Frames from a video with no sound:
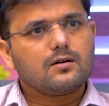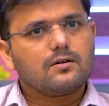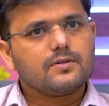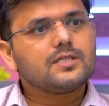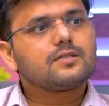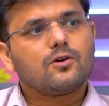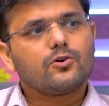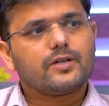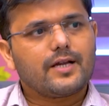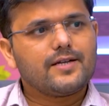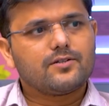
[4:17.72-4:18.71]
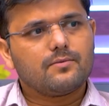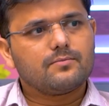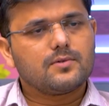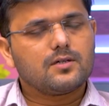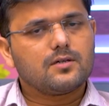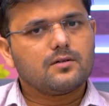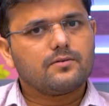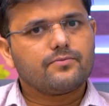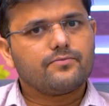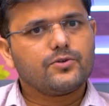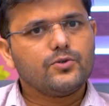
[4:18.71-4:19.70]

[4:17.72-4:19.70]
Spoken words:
which is not a right term to